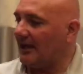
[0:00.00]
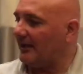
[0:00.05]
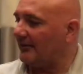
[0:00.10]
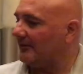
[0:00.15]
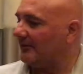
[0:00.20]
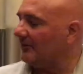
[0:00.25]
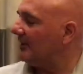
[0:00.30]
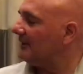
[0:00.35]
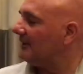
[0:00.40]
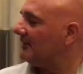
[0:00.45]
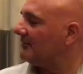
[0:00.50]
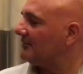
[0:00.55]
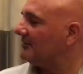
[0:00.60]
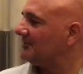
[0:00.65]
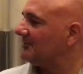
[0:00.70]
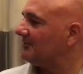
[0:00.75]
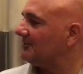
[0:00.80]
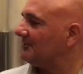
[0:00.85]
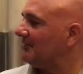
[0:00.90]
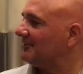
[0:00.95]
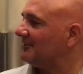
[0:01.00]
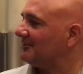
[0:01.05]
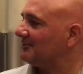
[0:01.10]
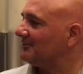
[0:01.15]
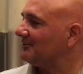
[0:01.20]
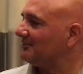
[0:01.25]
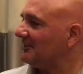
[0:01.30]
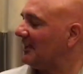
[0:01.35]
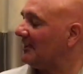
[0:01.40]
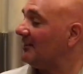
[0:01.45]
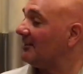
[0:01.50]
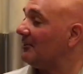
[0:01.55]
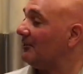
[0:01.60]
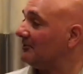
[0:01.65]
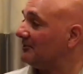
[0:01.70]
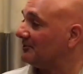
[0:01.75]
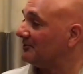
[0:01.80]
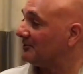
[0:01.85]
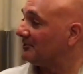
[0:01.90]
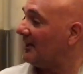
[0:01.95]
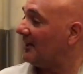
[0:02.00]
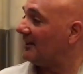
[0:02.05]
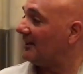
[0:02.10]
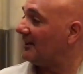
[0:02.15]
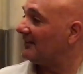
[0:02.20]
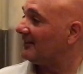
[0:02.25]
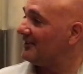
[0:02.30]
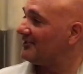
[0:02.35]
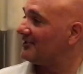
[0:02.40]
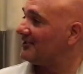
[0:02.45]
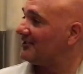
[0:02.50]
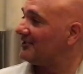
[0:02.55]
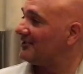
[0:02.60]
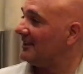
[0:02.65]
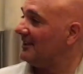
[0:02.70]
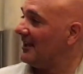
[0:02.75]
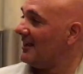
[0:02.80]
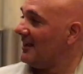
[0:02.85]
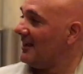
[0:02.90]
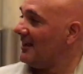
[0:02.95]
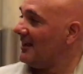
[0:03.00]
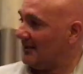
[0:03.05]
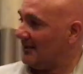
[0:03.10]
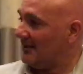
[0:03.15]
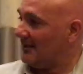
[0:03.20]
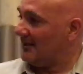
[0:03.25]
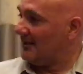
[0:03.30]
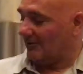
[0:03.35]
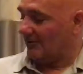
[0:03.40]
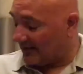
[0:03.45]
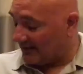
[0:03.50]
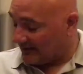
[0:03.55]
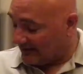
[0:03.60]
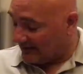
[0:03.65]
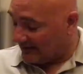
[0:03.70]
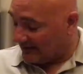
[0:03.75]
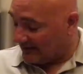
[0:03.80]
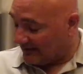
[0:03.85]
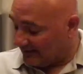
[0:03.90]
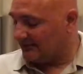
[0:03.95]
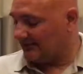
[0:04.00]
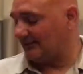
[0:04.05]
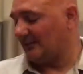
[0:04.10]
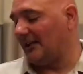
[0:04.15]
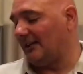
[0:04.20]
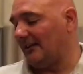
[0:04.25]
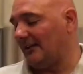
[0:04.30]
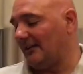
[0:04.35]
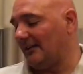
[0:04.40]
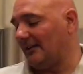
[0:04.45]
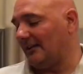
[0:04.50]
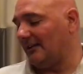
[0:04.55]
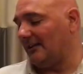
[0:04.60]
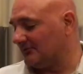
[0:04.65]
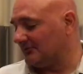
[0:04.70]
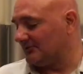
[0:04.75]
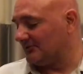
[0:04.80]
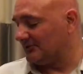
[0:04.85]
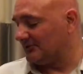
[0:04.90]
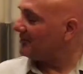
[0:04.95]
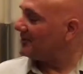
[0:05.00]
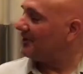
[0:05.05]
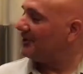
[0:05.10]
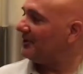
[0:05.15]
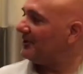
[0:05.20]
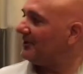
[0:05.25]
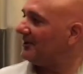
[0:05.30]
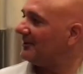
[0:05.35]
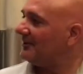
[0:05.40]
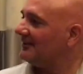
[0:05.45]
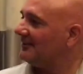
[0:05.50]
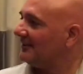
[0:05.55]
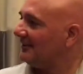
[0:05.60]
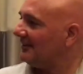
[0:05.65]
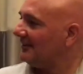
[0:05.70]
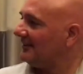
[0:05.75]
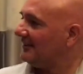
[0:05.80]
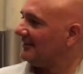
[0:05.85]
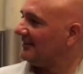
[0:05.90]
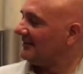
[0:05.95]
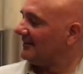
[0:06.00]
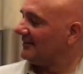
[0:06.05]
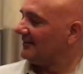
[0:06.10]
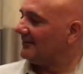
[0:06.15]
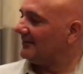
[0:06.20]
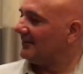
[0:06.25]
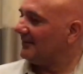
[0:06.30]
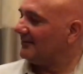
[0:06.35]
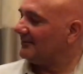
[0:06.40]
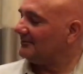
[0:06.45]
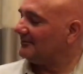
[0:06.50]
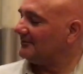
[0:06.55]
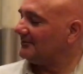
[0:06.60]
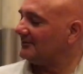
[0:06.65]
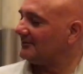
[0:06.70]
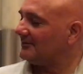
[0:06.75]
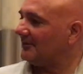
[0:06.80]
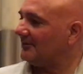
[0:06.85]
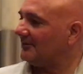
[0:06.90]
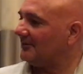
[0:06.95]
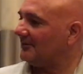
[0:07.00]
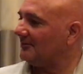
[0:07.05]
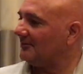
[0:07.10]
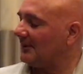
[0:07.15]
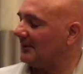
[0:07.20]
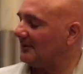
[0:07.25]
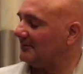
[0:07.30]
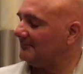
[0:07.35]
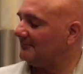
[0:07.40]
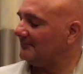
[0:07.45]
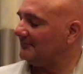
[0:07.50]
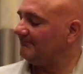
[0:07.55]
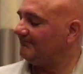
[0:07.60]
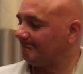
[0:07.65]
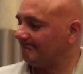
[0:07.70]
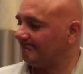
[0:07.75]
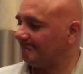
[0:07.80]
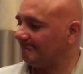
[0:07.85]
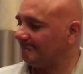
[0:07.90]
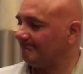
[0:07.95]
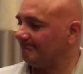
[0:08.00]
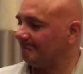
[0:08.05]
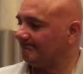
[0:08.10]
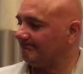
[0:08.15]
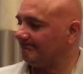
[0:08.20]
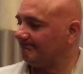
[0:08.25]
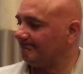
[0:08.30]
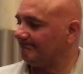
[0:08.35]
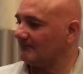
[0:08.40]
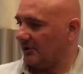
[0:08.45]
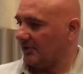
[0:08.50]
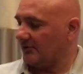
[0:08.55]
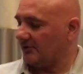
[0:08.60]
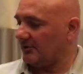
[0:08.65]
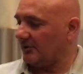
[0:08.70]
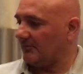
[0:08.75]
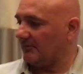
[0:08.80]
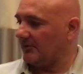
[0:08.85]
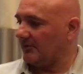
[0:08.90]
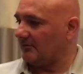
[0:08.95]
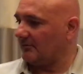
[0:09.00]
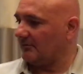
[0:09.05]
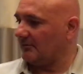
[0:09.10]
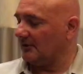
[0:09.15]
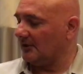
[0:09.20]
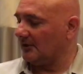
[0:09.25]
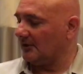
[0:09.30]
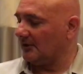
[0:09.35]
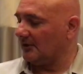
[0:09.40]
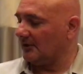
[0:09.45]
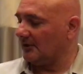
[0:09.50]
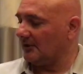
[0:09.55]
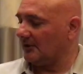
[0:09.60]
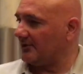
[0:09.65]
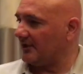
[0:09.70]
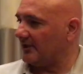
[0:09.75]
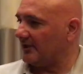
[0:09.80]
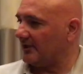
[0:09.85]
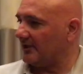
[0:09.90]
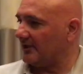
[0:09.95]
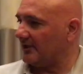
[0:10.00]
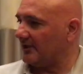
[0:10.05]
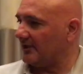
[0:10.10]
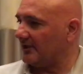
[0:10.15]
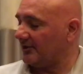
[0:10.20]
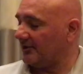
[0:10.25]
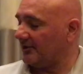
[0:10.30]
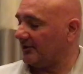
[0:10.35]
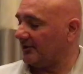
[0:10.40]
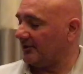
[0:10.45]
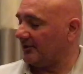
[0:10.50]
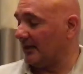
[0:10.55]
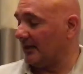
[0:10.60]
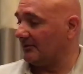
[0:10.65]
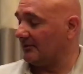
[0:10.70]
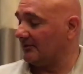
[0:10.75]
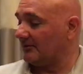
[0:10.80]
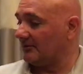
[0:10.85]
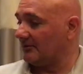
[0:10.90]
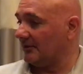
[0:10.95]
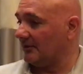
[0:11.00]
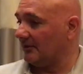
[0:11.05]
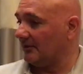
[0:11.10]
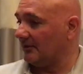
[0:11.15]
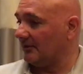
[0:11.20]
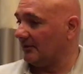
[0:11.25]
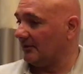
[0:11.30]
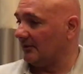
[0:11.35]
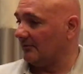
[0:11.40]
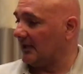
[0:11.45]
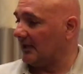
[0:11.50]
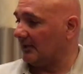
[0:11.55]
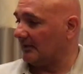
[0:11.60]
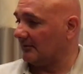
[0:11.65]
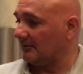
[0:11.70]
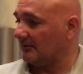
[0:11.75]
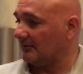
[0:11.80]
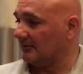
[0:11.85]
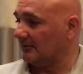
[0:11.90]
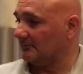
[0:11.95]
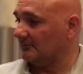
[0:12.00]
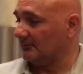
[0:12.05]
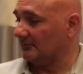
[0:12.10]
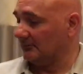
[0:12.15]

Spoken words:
had no idea what psoriasis was. I didn't know it was a chronic condition or chronic illness. I didn't know there was no cure, So, some of the questions that you're going to want to ask is, to your doctor,